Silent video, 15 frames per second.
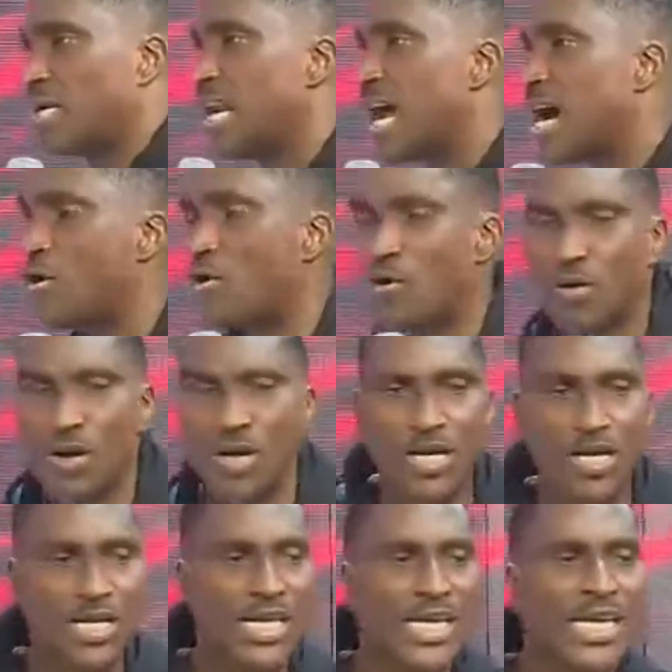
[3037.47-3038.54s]
Now,
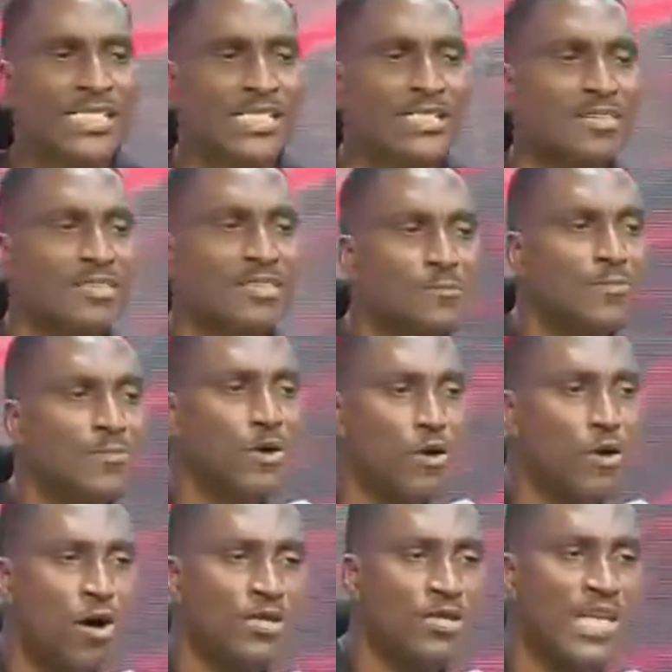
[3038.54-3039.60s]
it is
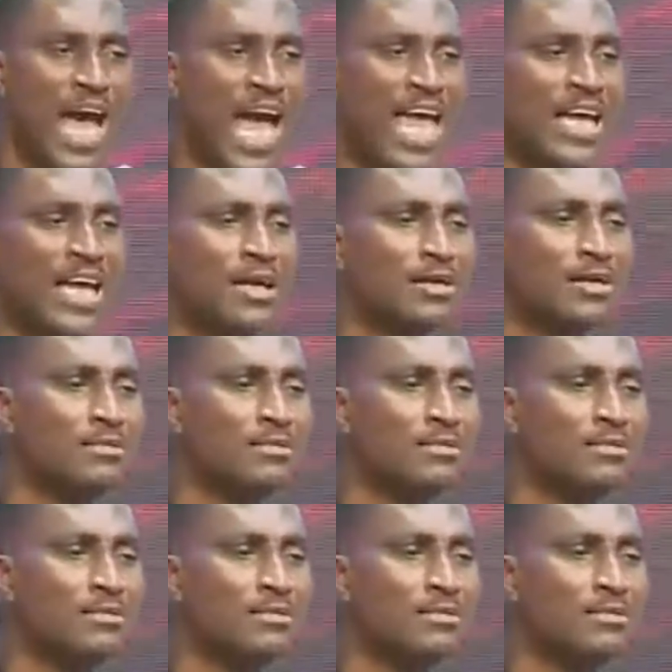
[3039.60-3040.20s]
because I